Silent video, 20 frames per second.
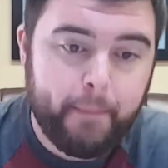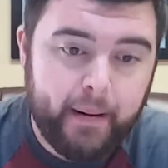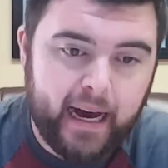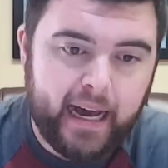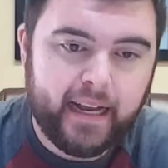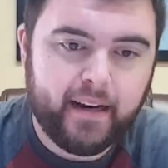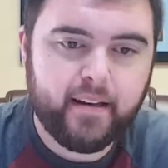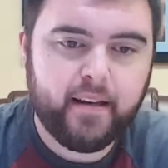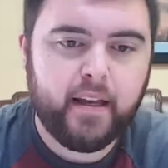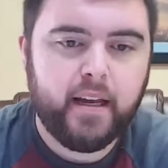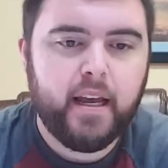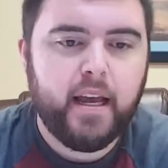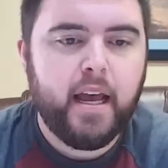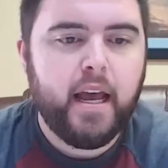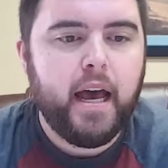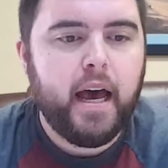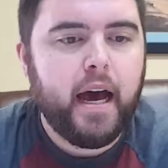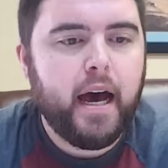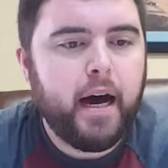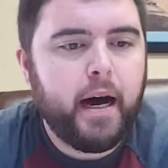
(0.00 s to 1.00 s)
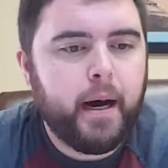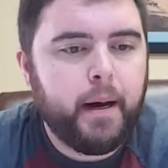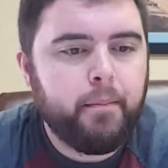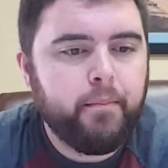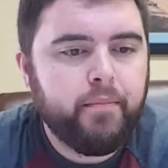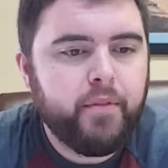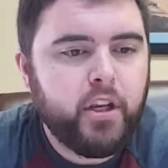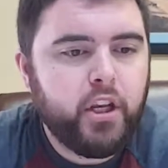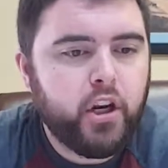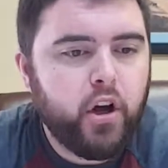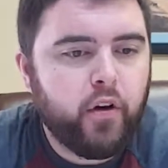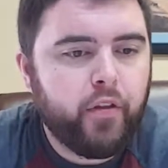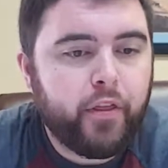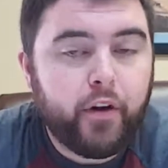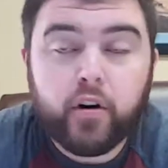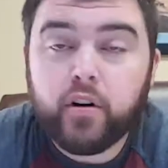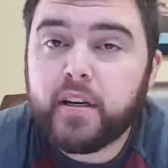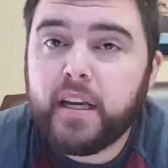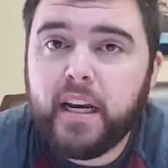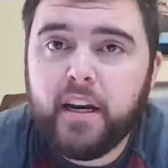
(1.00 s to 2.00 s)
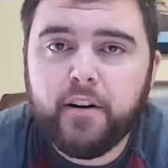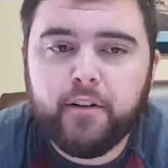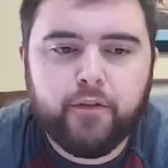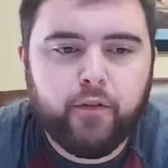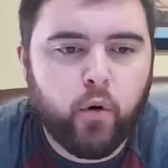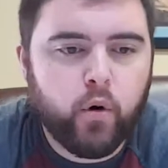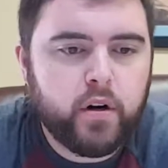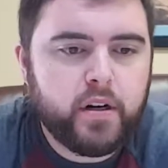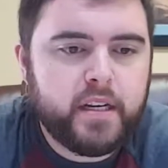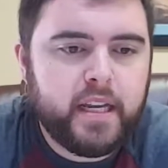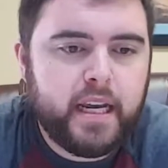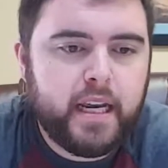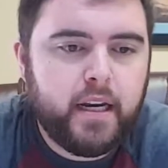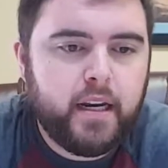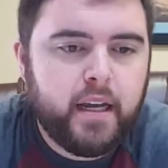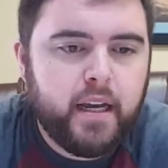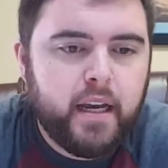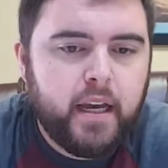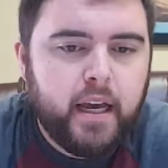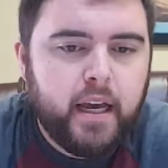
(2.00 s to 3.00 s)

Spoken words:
But 13 and 14,